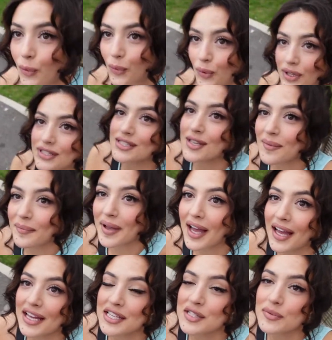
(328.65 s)
What's up,
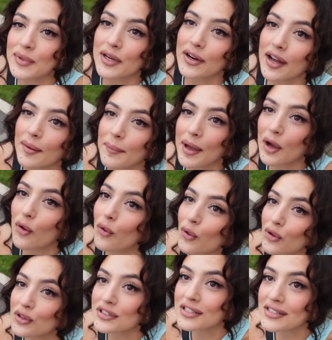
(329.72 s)
guys? We are at my
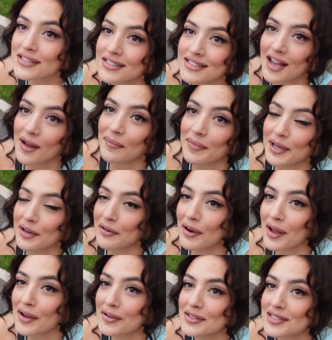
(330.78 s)
old stomping
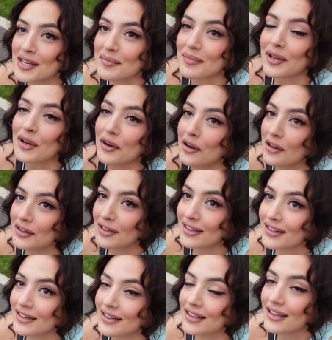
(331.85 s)
grounds at
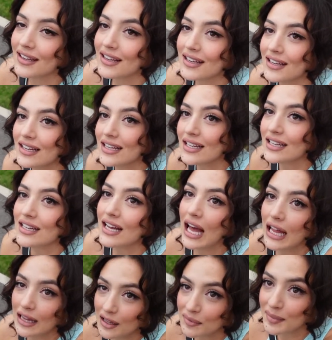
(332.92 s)
McCollin
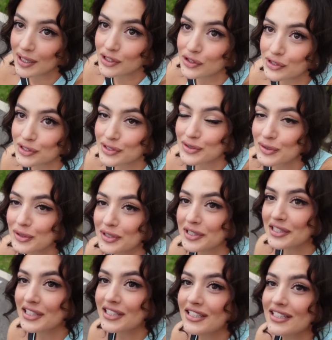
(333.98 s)
Elementary
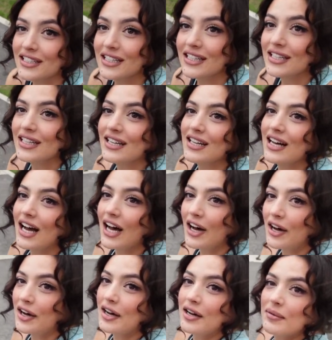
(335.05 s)
School.
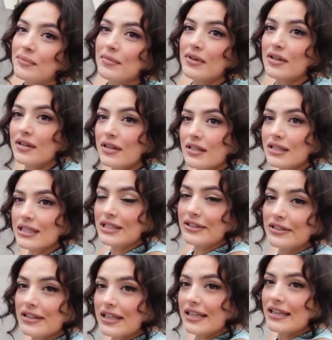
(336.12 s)
Um,
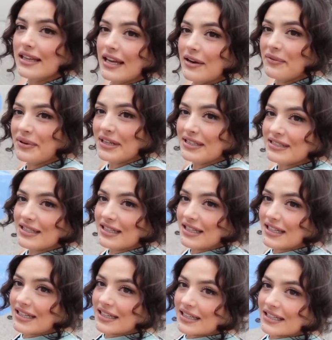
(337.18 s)
clearly they redid
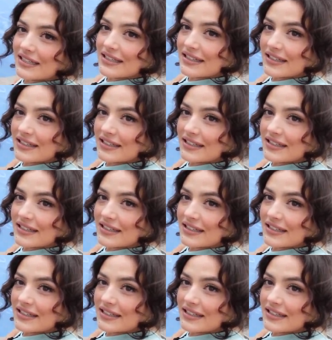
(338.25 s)
it.